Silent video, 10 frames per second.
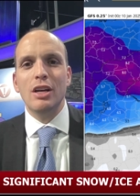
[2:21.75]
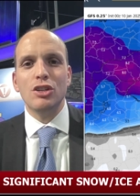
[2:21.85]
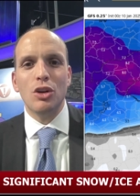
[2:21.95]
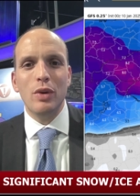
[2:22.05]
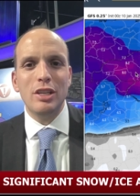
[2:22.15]

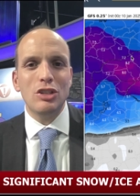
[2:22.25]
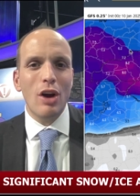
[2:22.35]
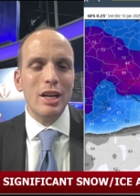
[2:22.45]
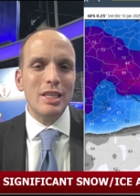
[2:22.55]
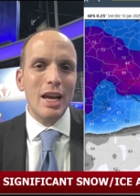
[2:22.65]
So it's
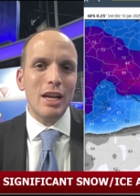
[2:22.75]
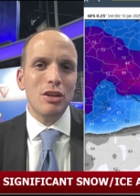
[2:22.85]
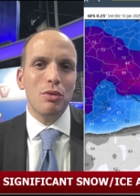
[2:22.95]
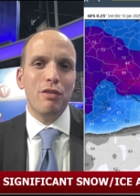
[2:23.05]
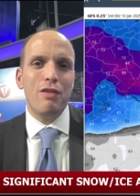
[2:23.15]
trying to take
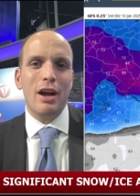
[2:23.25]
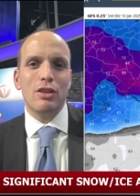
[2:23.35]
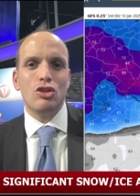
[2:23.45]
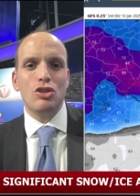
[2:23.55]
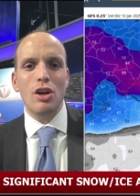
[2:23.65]
into effect
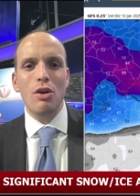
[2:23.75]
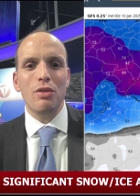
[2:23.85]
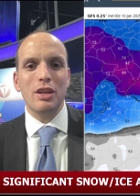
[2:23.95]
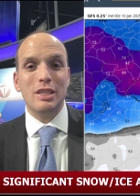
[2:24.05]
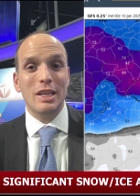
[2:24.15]
the snow
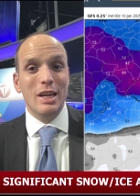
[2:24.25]
that's